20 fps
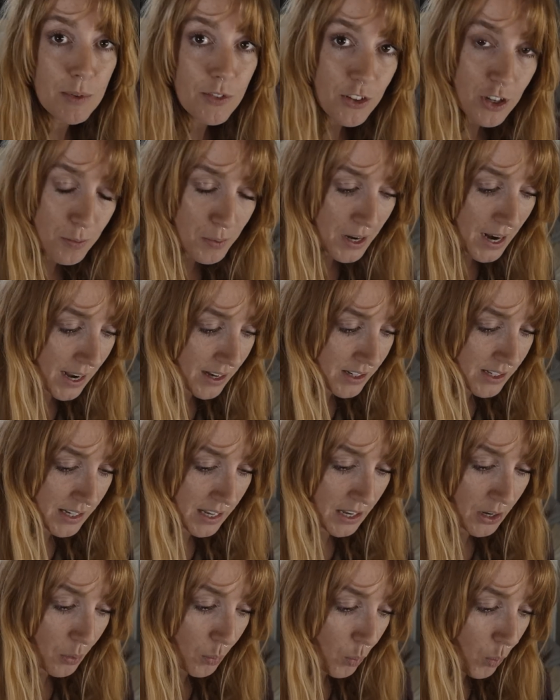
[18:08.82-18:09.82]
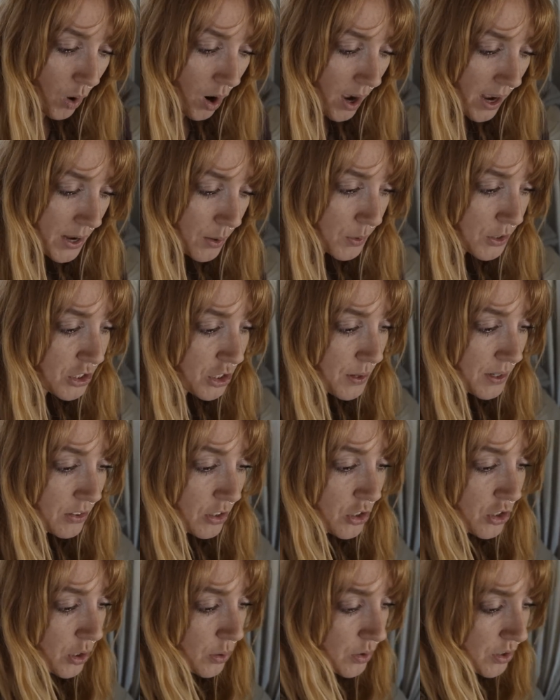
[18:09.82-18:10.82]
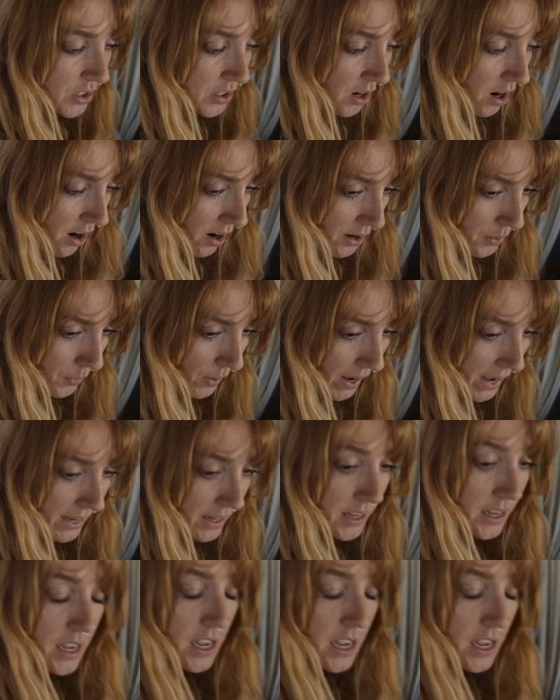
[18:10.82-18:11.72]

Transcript: of you have been asking why we're doing the Dalton Highway,